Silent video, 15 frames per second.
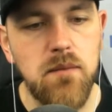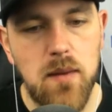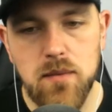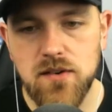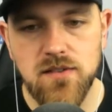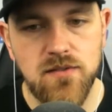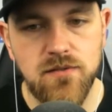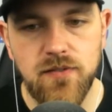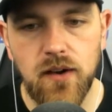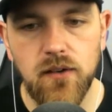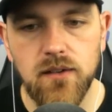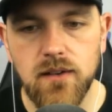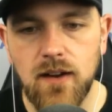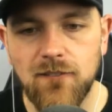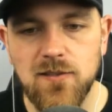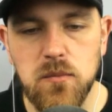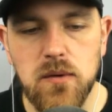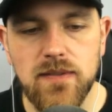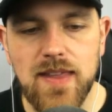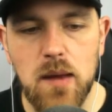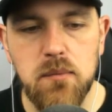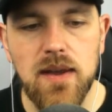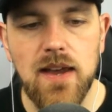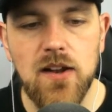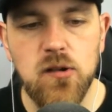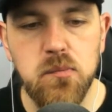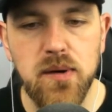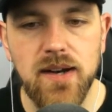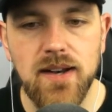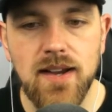Maybe he just felt comfortable with that
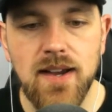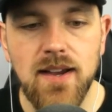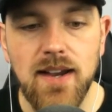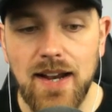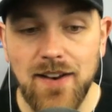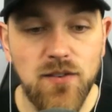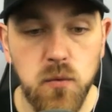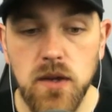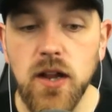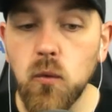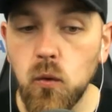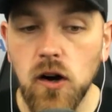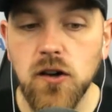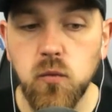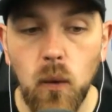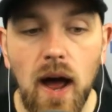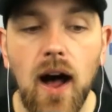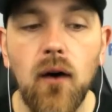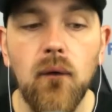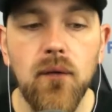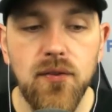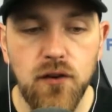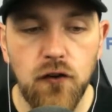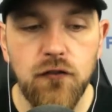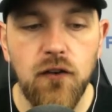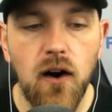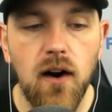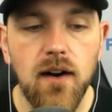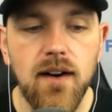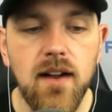pitch, but it has really worked well so
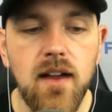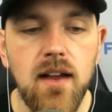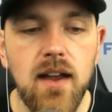far.